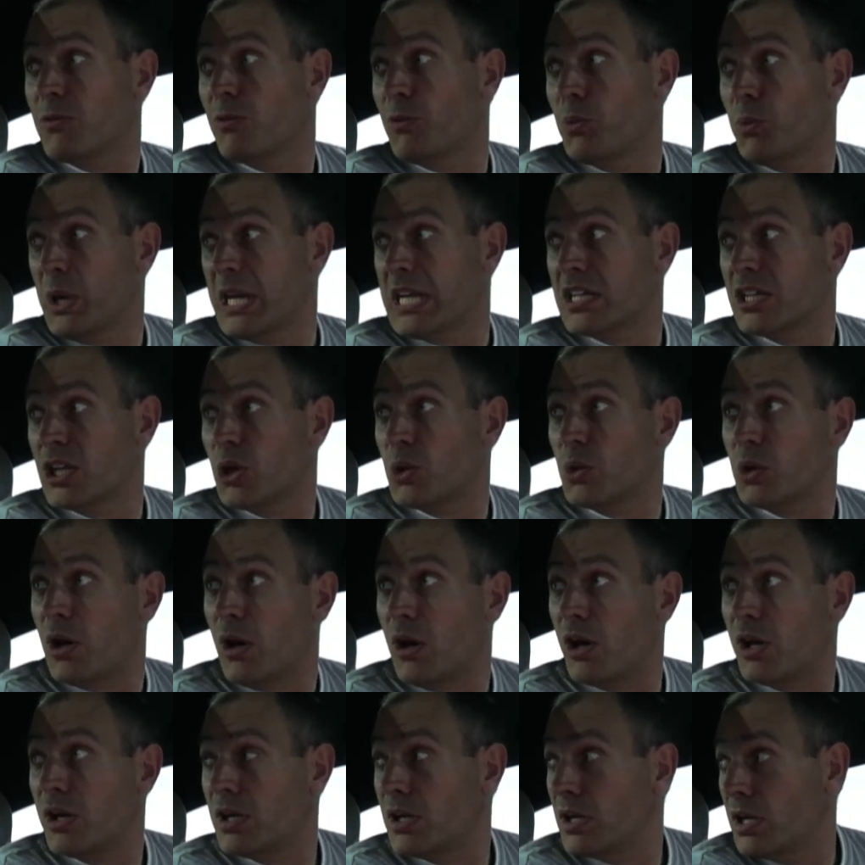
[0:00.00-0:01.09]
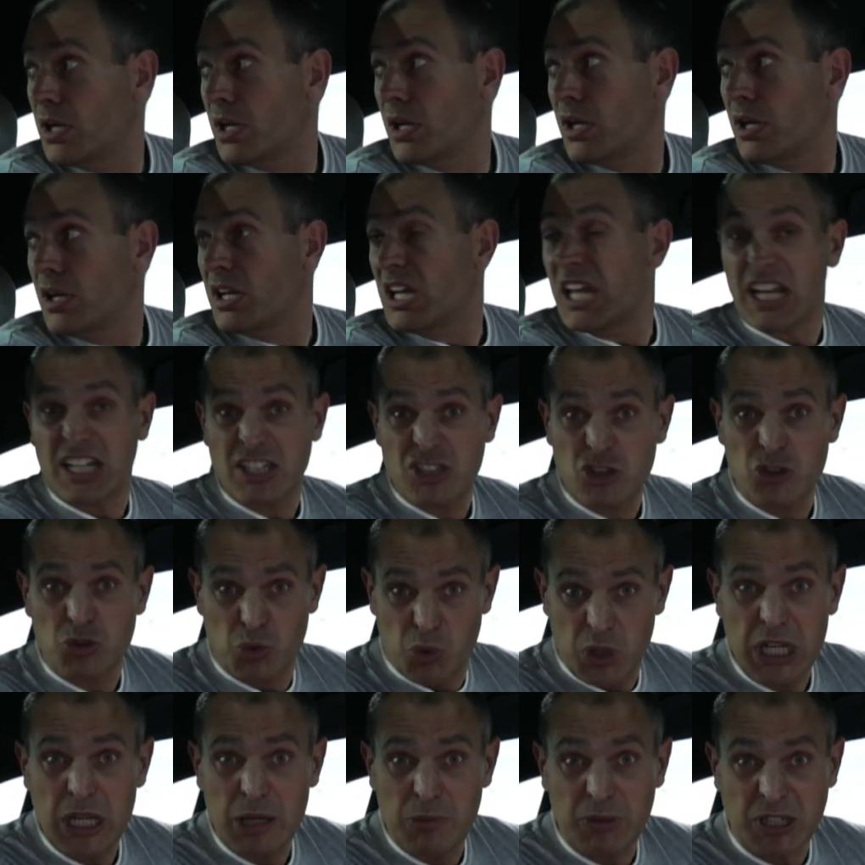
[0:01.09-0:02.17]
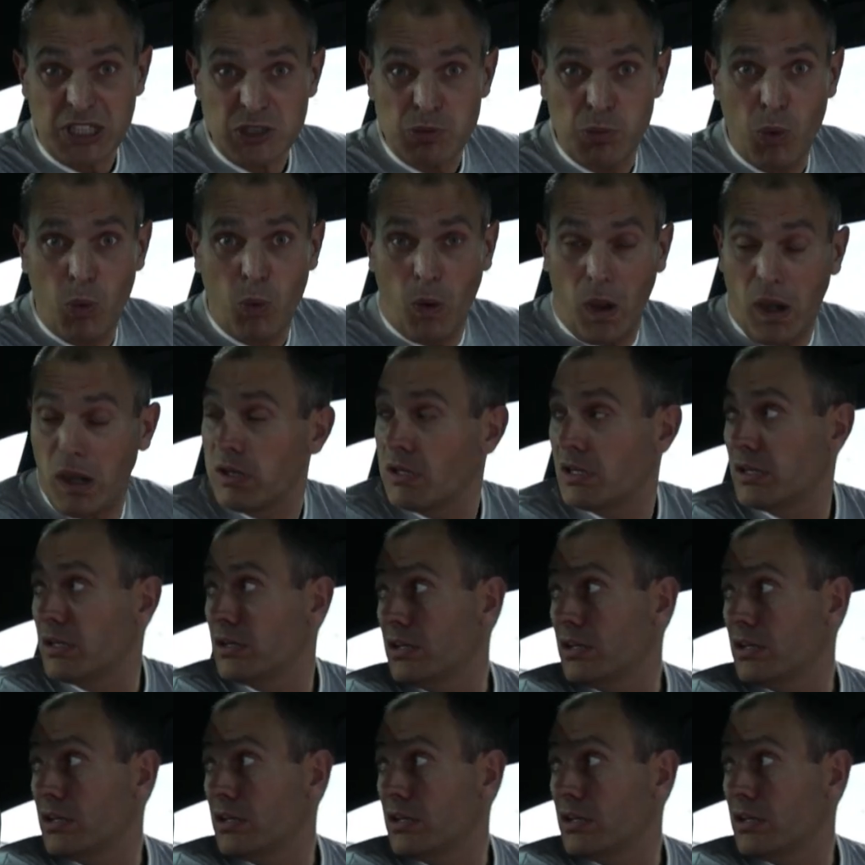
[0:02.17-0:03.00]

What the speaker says: window are extremely small.